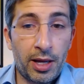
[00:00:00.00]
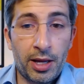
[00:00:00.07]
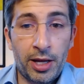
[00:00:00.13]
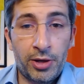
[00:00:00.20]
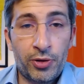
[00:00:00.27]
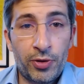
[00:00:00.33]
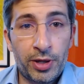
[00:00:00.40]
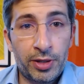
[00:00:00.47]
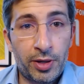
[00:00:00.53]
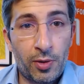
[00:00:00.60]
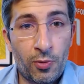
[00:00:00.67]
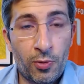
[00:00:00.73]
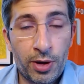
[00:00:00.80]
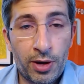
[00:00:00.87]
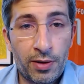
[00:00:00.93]

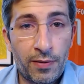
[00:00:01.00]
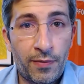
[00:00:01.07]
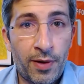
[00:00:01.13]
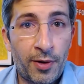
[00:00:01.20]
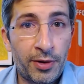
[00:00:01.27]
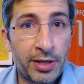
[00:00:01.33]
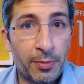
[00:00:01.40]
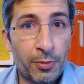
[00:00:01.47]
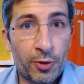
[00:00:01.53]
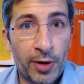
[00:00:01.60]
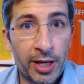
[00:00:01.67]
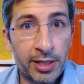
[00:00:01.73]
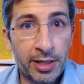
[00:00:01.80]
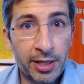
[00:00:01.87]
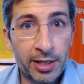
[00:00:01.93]
Adrian, we're very
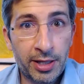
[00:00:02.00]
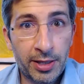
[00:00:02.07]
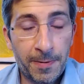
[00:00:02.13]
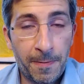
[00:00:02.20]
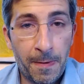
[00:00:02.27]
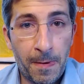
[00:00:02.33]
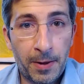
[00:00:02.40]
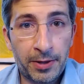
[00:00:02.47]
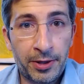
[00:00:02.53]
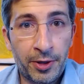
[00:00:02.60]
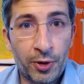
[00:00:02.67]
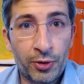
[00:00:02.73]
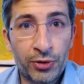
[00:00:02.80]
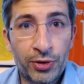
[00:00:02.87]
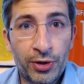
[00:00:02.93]
democratic.
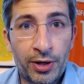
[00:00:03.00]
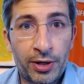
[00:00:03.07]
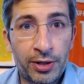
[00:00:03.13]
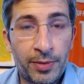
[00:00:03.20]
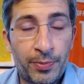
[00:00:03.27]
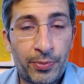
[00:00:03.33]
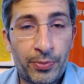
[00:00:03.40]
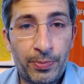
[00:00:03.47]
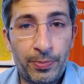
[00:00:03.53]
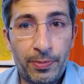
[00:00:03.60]
Those are